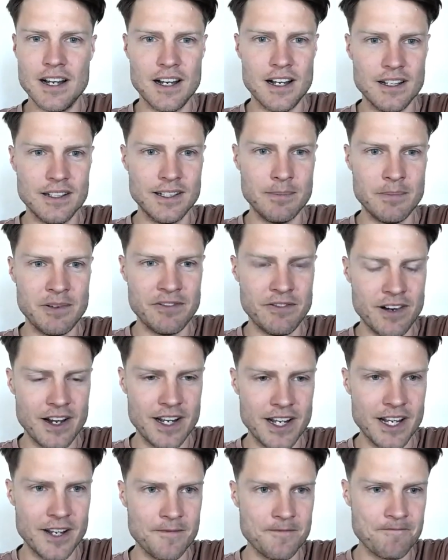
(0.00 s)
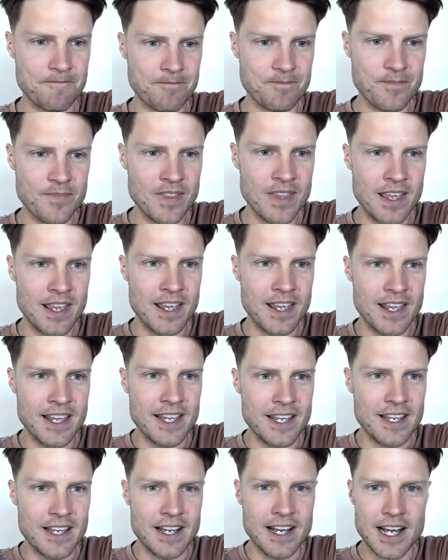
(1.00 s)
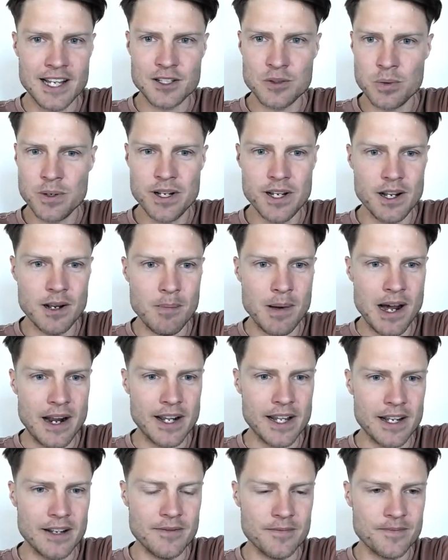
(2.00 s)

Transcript: let me find it. I tweeted about it.